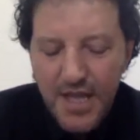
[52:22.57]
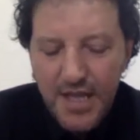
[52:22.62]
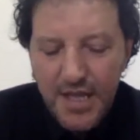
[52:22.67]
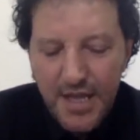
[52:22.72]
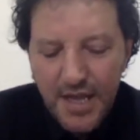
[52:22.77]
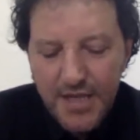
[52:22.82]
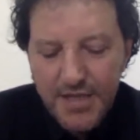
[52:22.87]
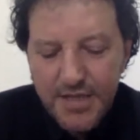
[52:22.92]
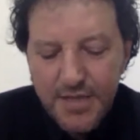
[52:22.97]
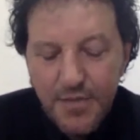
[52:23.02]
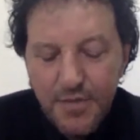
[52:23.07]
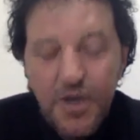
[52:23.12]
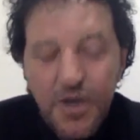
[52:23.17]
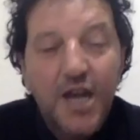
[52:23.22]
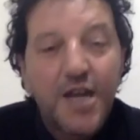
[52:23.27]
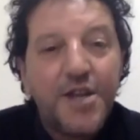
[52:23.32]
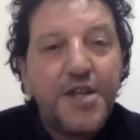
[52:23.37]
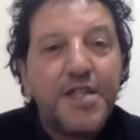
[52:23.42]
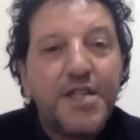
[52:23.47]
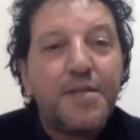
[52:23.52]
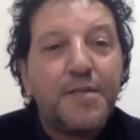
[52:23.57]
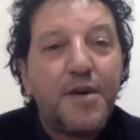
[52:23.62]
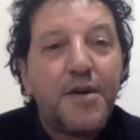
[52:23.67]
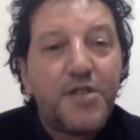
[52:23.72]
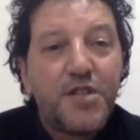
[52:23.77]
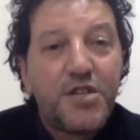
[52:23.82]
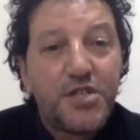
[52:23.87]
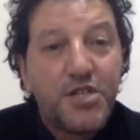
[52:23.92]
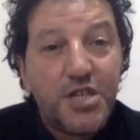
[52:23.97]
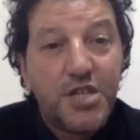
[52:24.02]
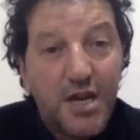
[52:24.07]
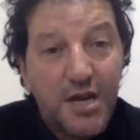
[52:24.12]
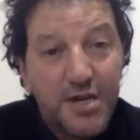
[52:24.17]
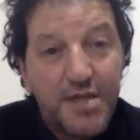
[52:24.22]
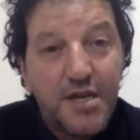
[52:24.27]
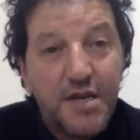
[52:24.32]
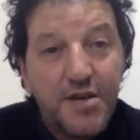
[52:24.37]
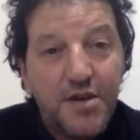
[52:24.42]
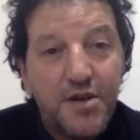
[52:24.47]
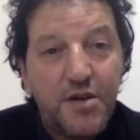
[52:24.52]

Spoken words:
Yes, we agreed about a charter.